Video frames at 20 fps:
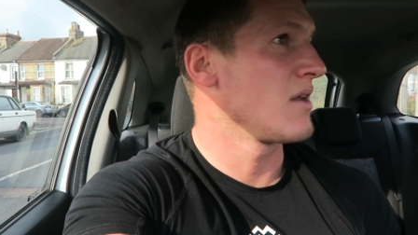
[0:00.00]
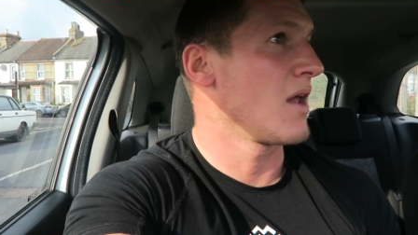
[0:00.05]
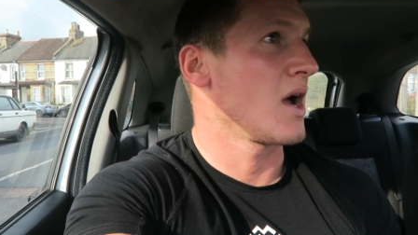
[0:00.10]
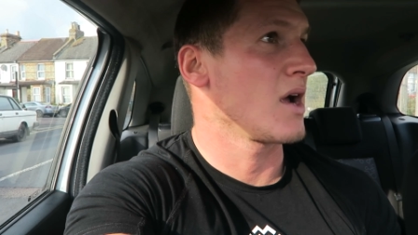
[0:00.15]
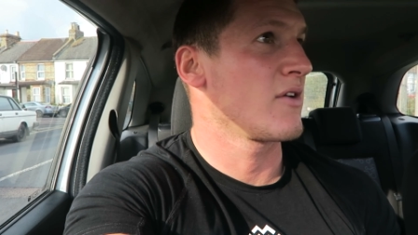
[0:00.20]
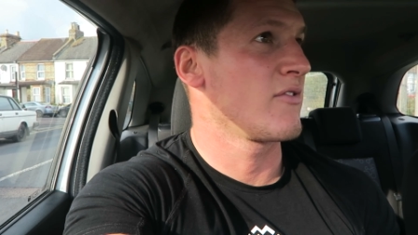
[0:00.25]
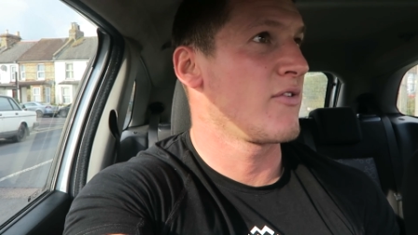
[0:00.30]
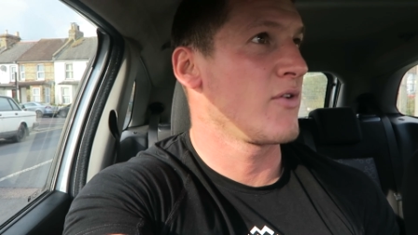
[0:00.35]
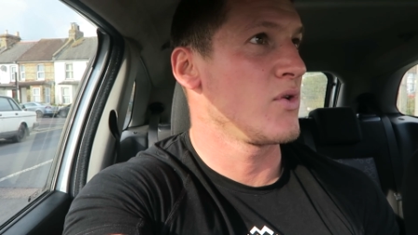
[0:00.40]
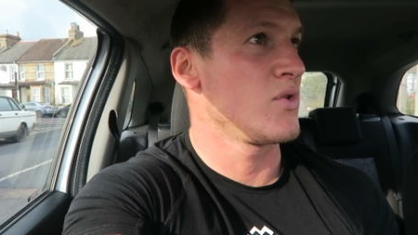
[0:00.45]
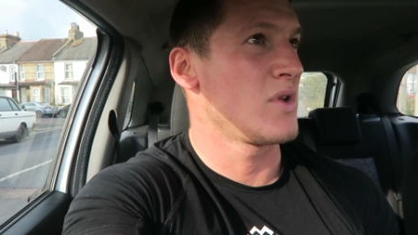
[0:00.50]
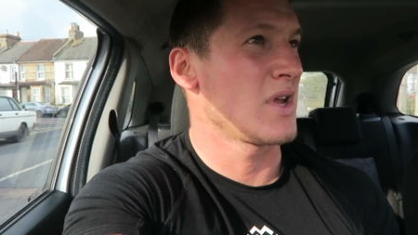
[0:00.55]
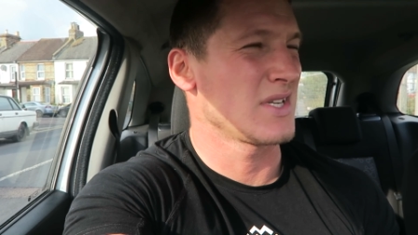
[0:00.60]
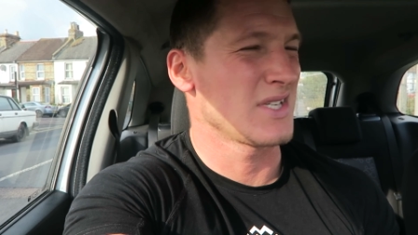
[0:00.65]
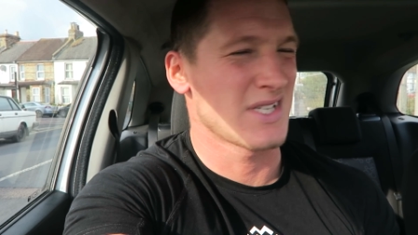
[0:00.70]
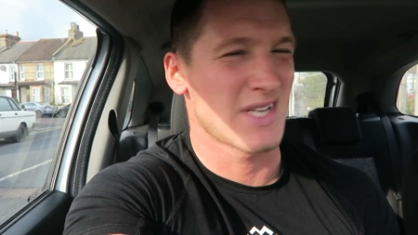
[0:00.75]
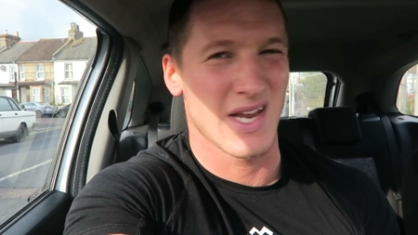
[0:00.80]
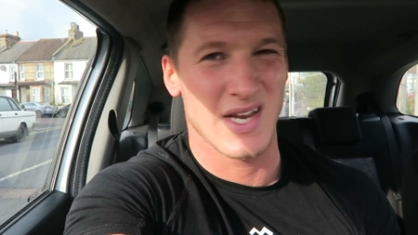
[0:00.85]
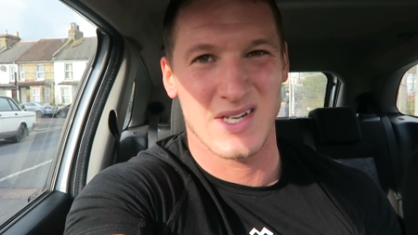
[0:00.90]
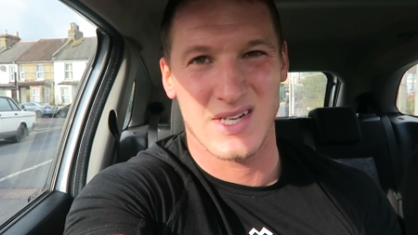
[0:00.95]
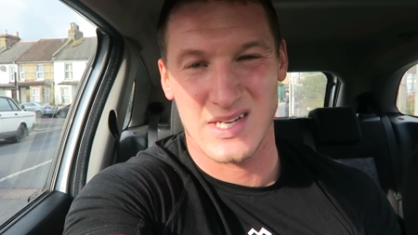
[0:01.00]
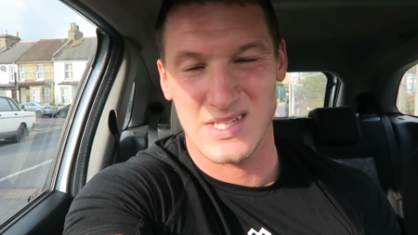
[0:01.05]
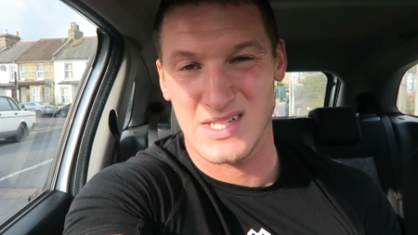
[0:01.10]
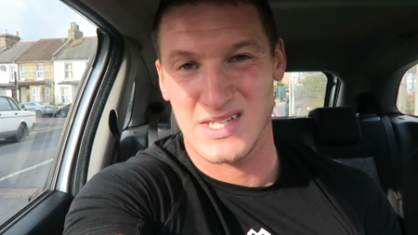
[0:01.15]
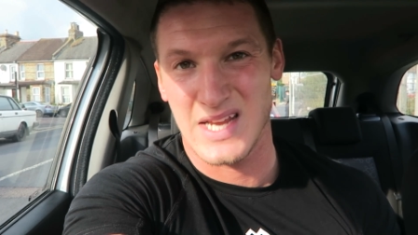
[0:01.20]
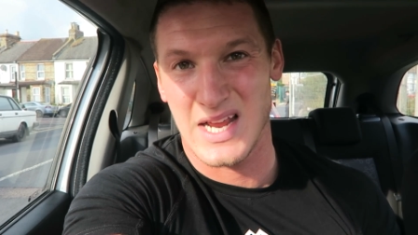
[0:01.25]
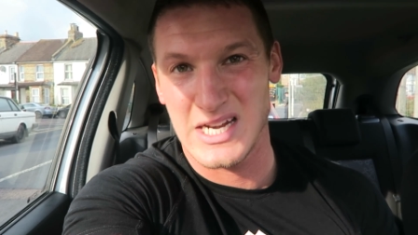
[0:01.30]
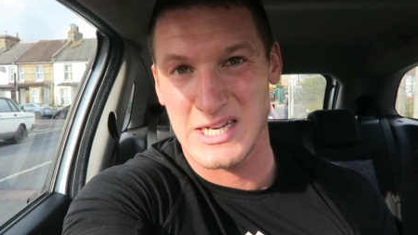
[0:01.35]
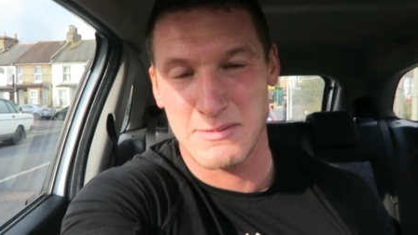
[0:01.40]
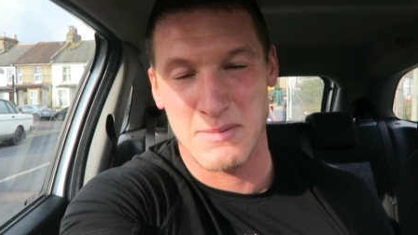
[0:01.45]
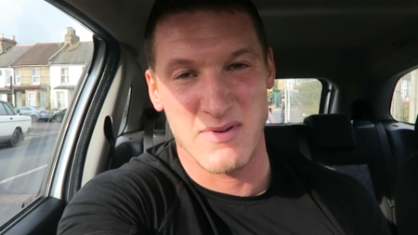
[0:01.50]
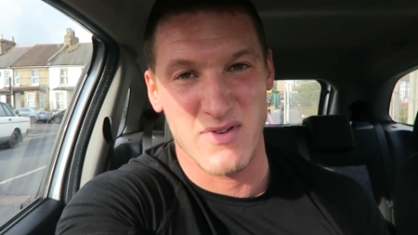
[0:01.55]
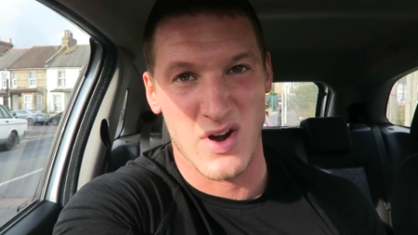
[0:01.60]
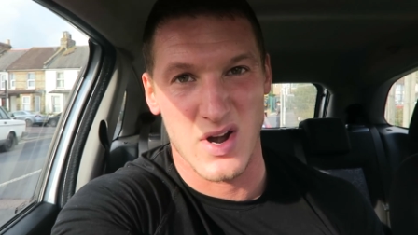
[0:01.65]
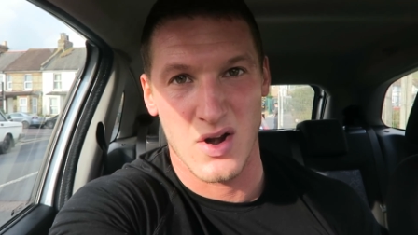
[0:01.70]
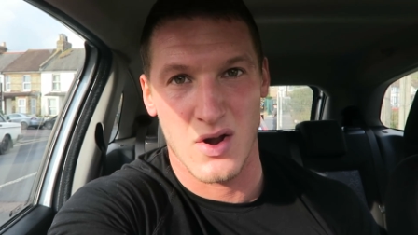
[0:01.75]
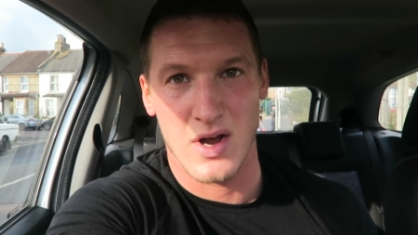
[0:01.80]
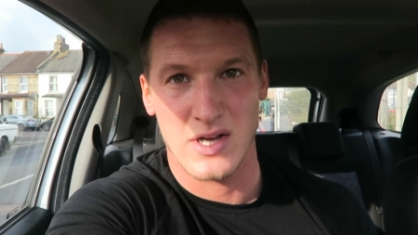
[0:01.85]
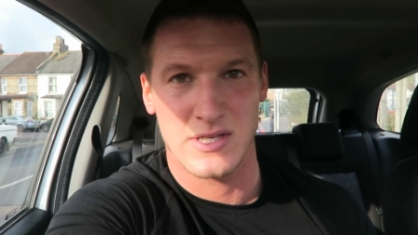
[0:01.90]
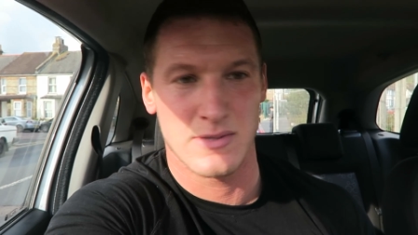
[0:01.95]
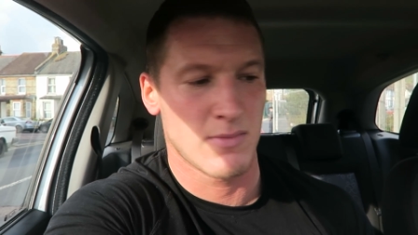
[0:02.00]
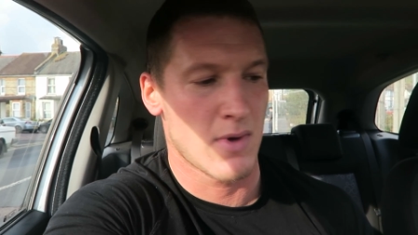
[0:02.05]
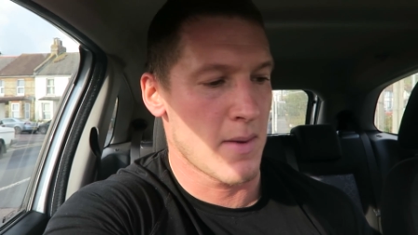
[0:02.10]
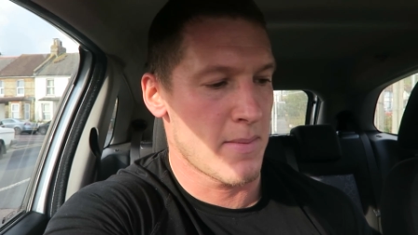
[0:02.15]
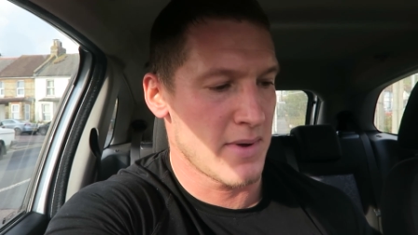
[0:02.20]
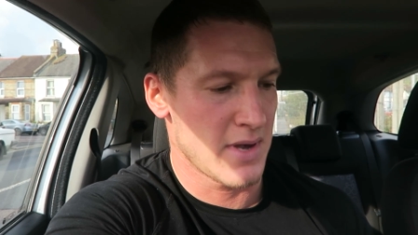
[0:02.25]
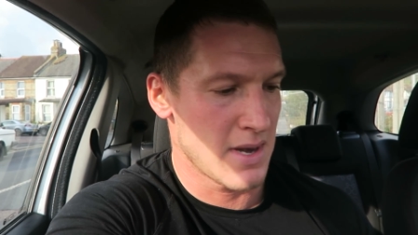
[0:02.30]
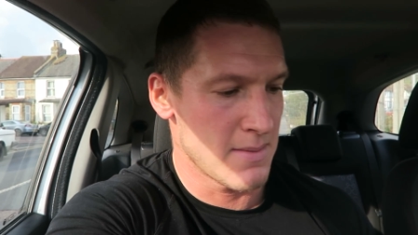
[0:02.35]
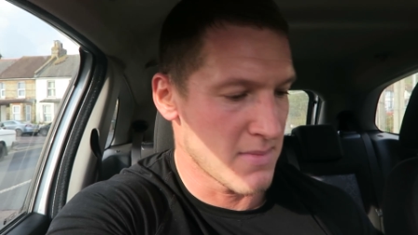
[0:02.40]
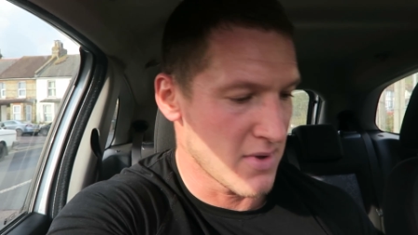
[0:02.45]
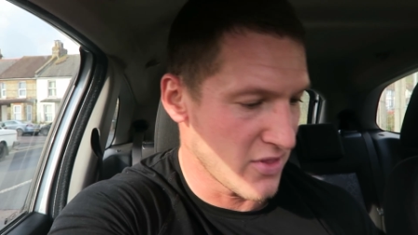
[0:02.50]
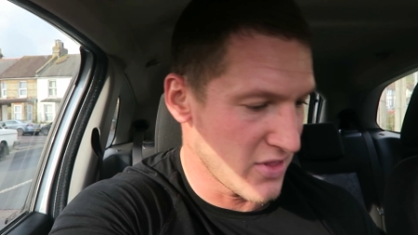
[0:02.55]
like food doesn't doesn't tend to be very nice in my opinion.